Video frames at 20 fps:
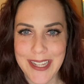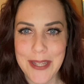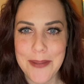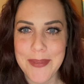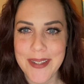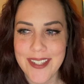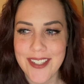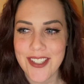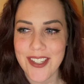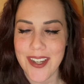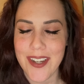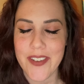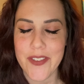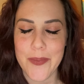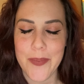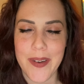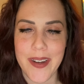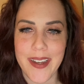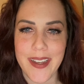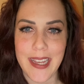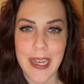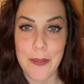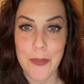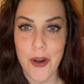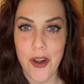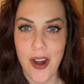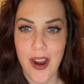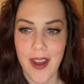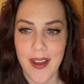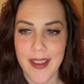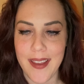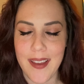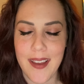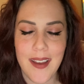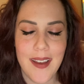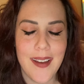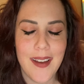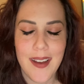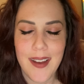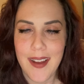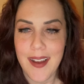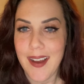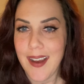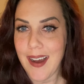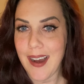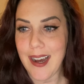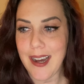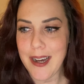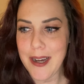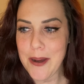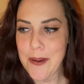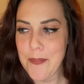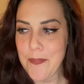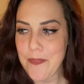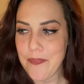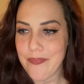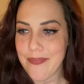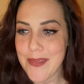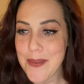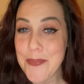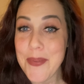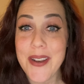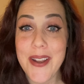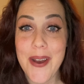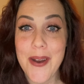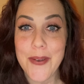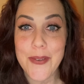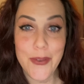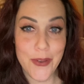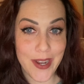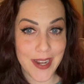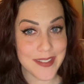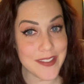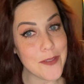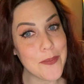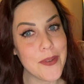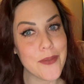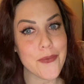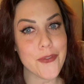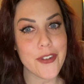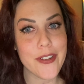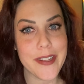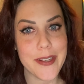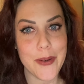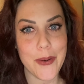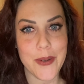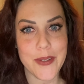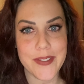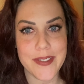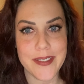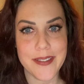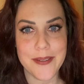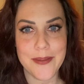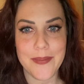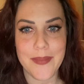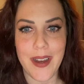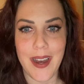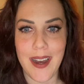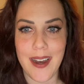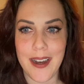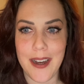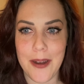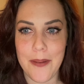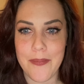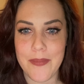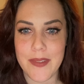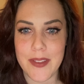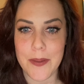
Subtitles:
image of my MRI. But no, you guys have been really awesome.